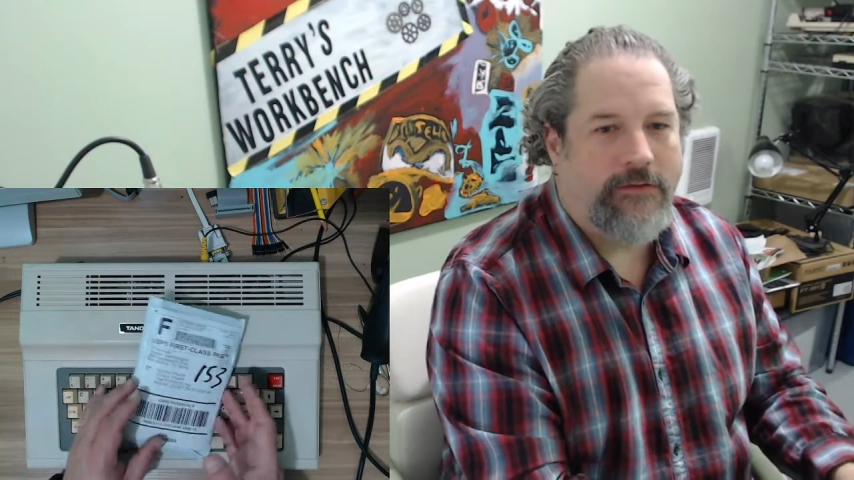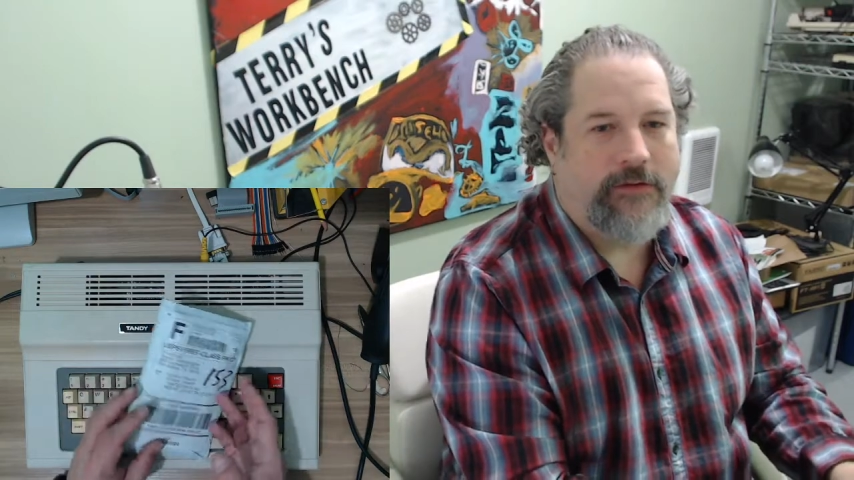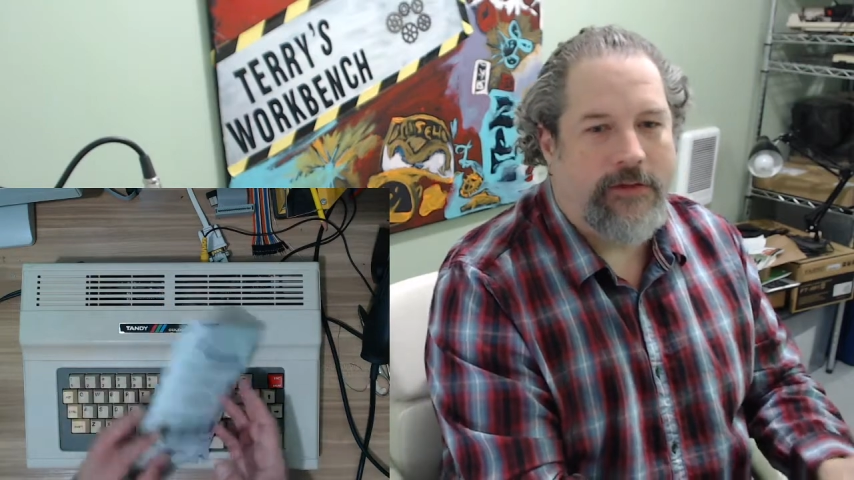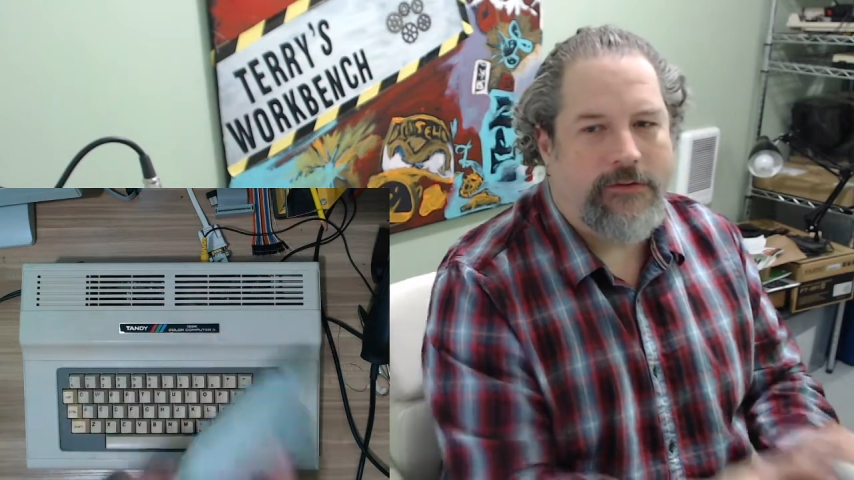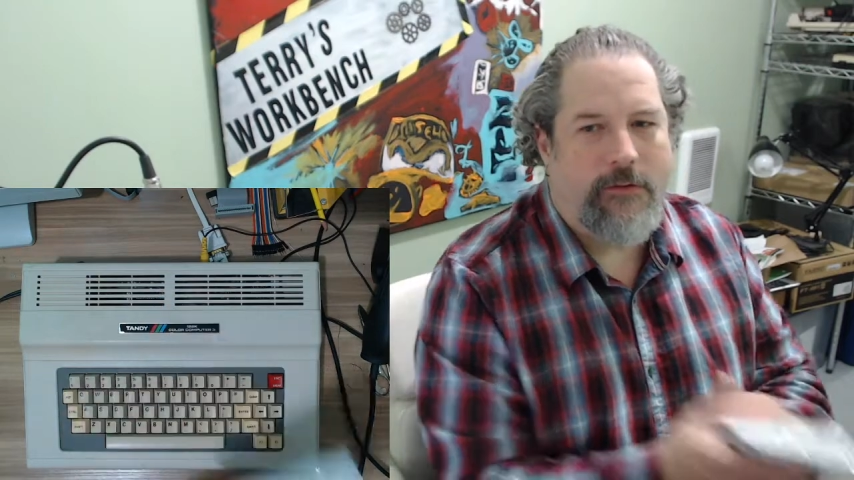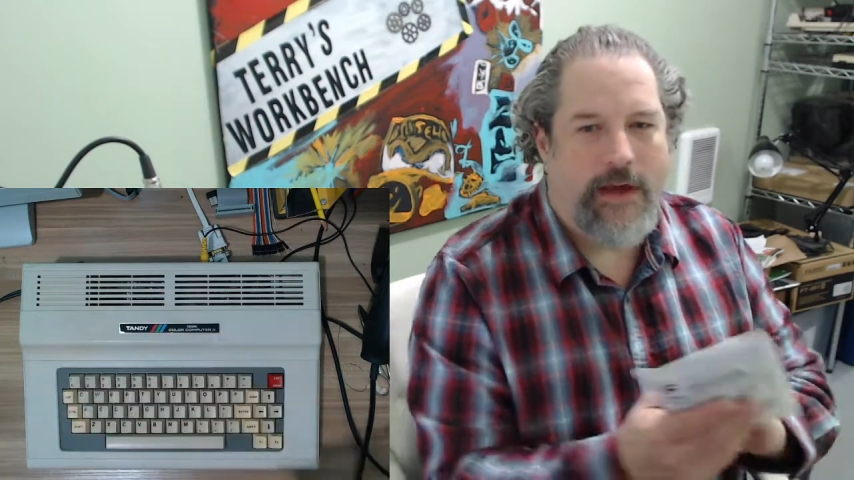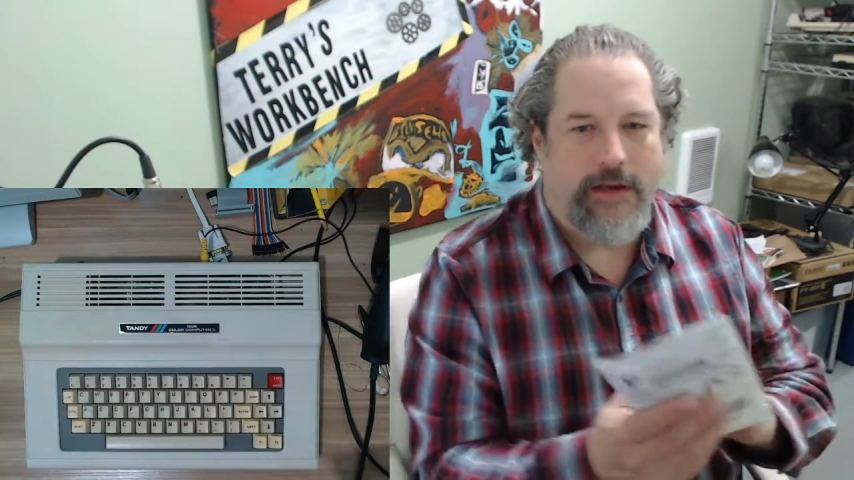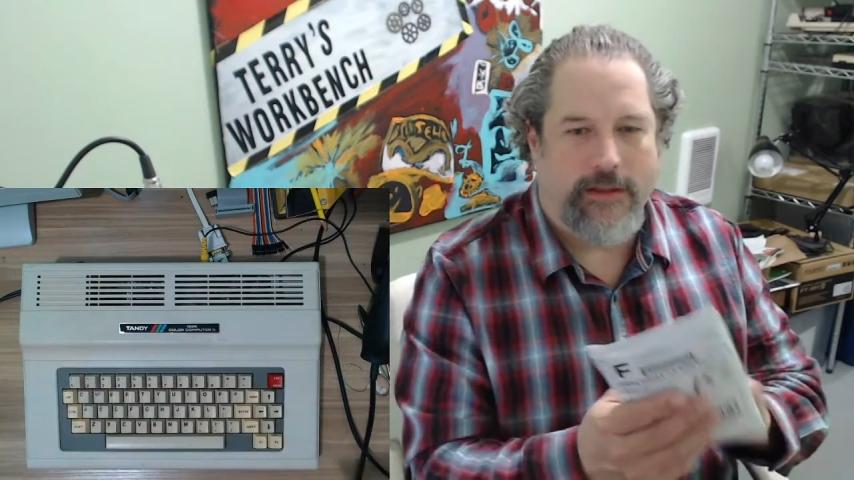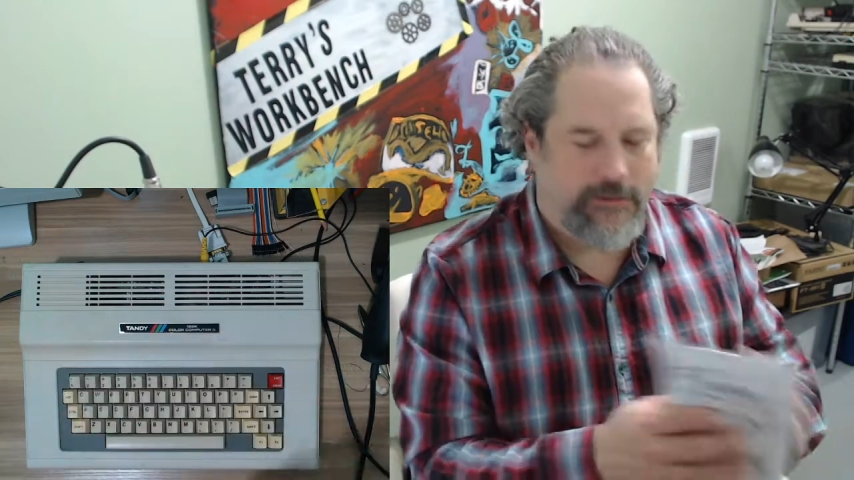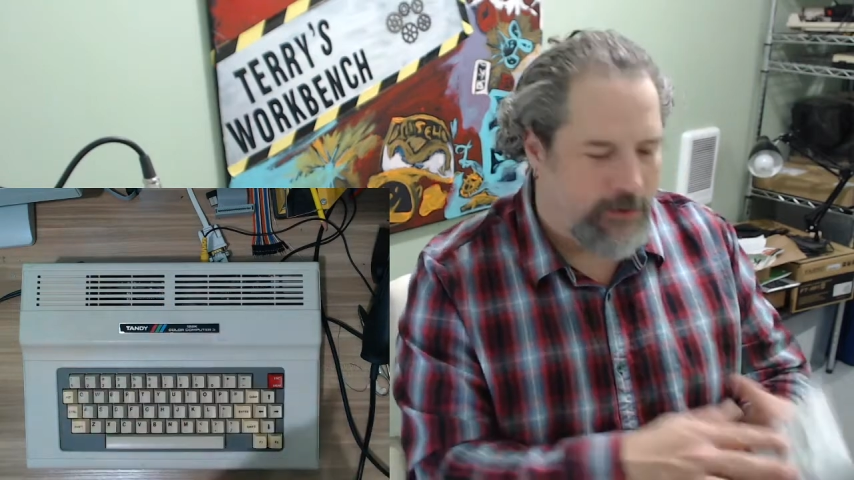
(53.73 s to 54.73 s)
So let's go
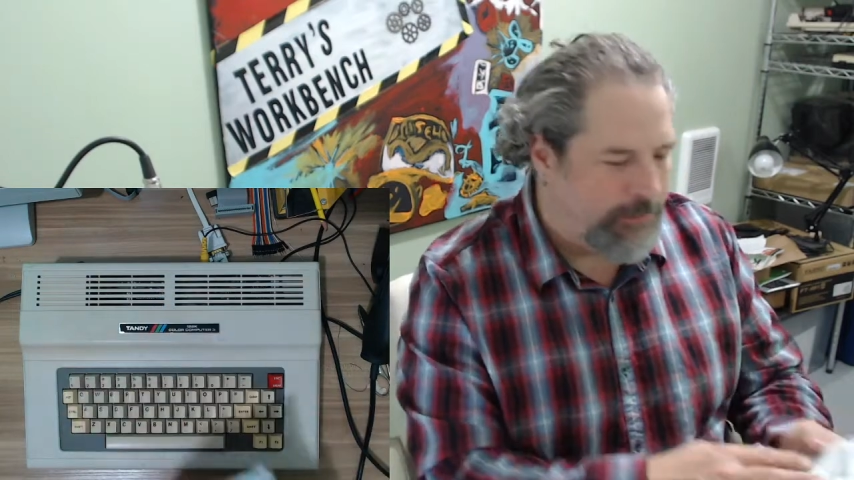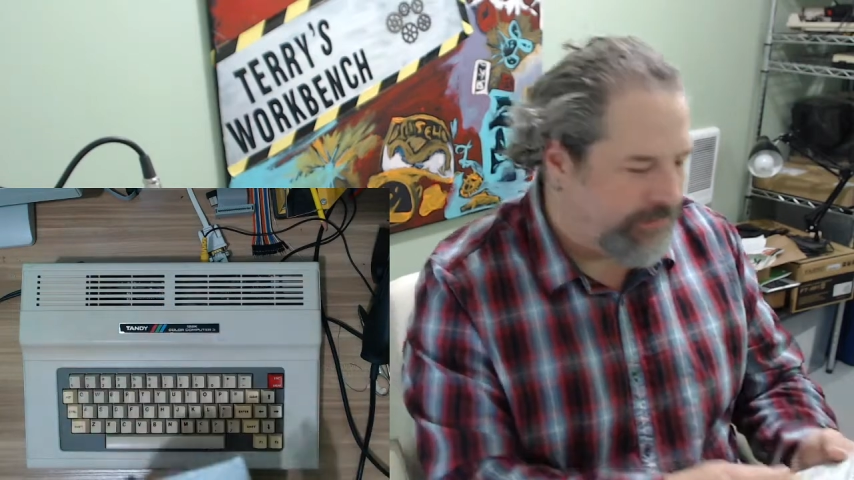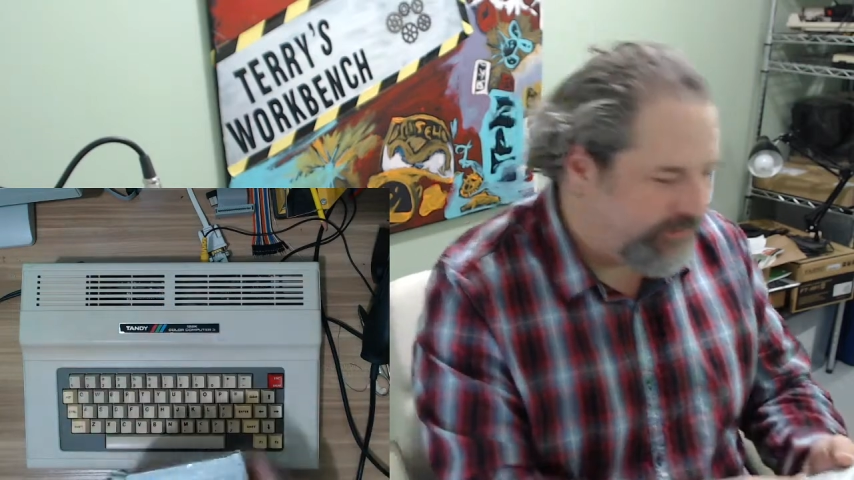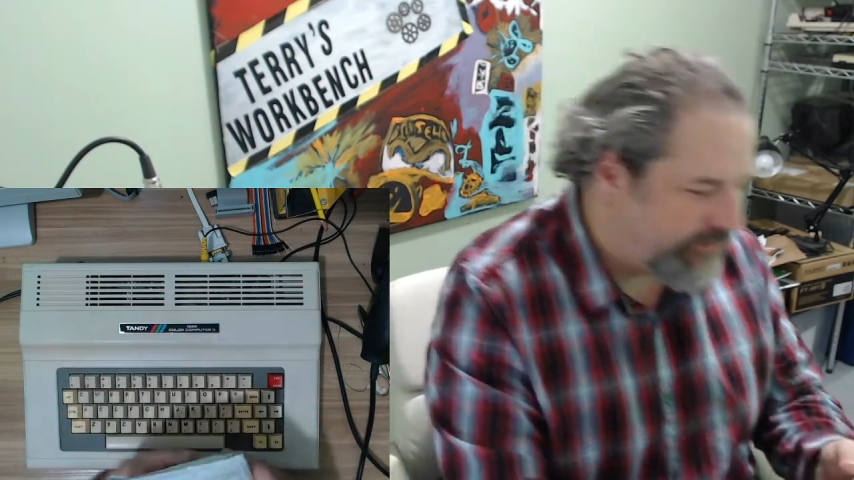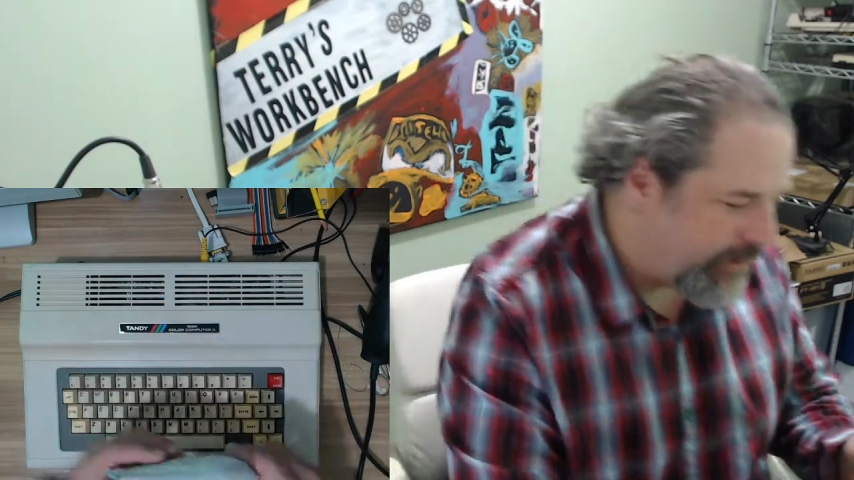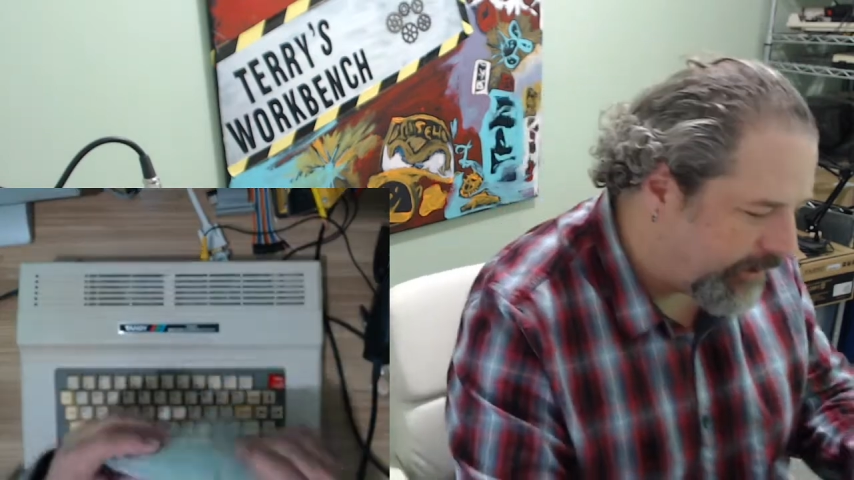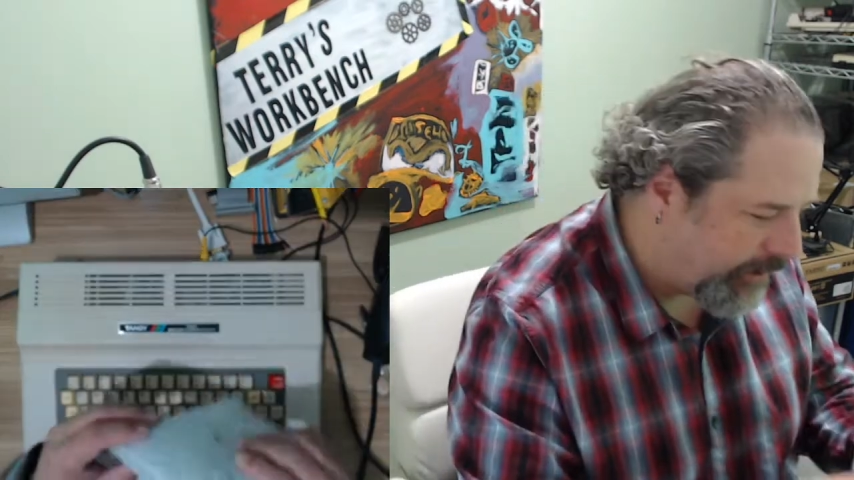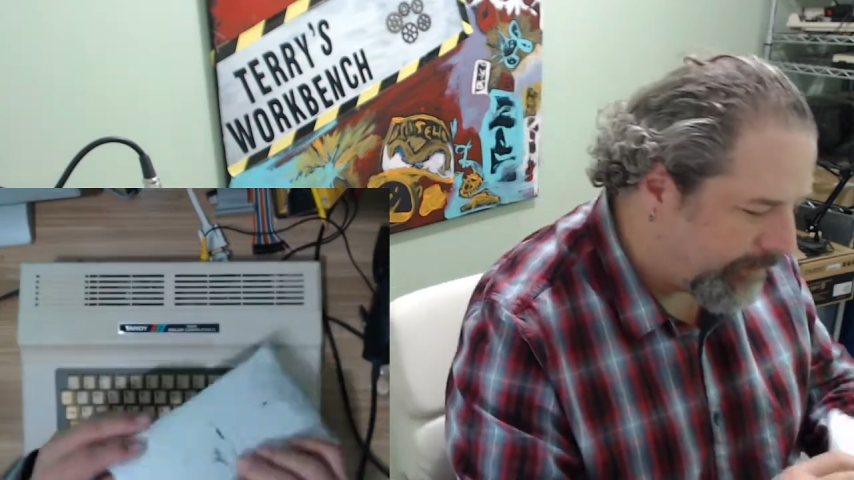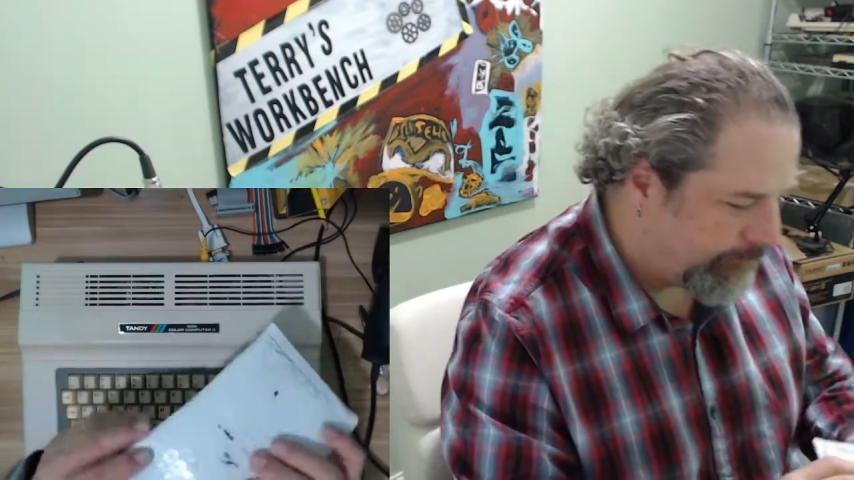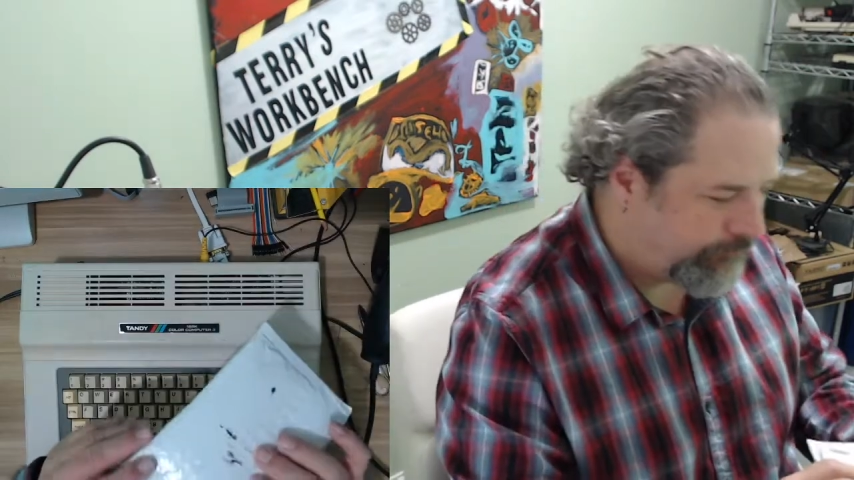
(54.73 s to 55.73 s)
ahead, let's open this thing
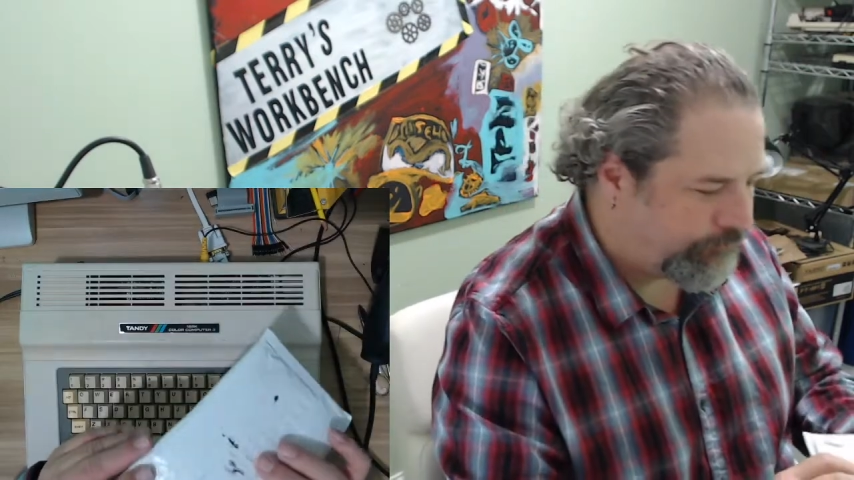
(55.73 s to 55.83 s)
up